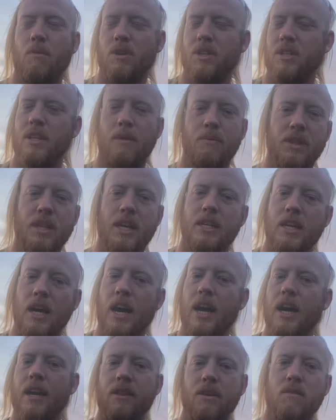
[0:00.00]
which then when they
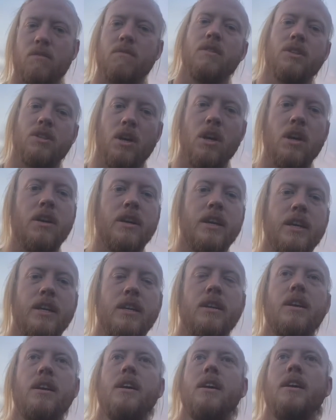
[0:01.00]
die, they'll return it
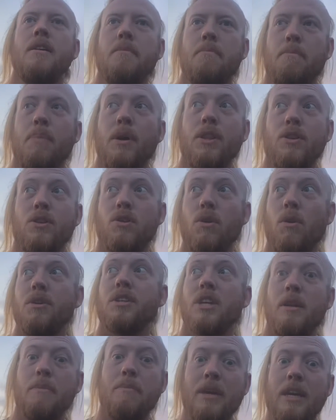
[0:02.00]
but there's
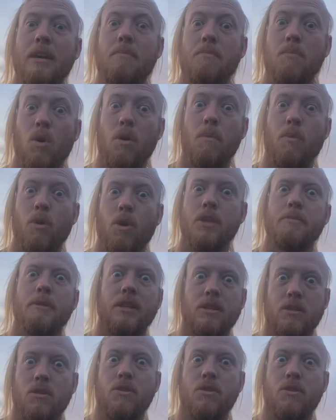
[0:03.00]
always going to be more pore space.